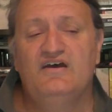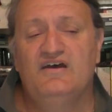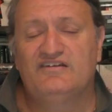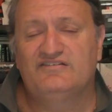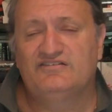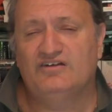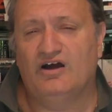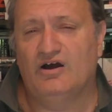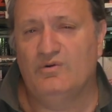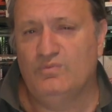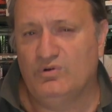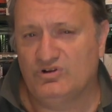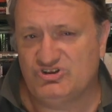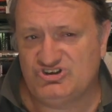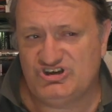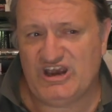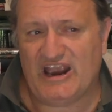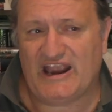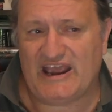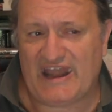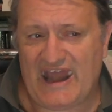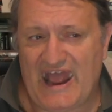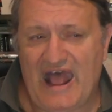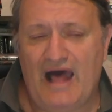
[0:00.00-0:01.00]
So we'll
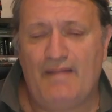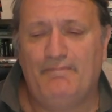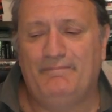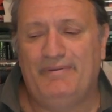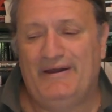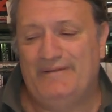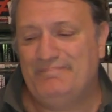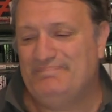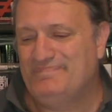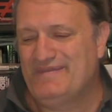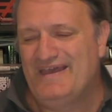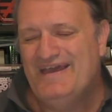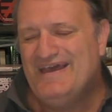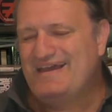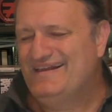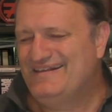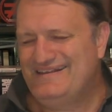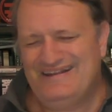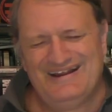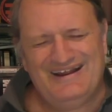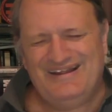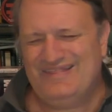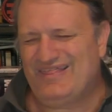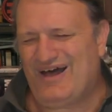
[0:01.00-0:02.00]
check it out. But you know,